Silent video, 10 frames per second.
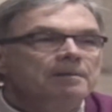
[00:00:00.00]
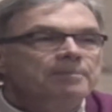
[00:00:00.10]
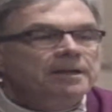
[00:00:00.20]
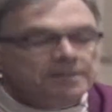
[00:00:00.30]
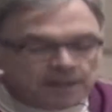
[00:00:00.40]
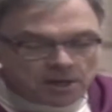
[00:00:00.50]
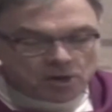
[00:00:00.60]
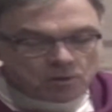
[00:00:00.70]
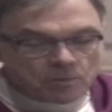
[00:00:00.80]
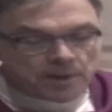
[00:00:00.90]
Because he
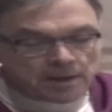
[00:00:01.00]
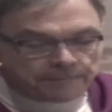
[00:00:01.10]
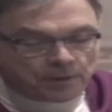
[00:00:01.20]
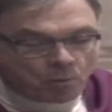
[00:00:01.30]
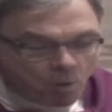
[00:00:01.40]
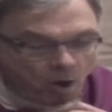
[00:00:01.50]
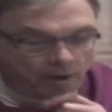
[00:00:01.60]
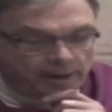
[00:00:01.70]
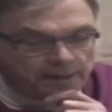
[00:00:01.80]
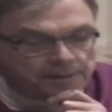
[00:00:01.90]
knew that if he
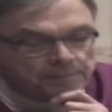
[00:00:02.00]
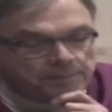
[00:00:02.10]
wore it,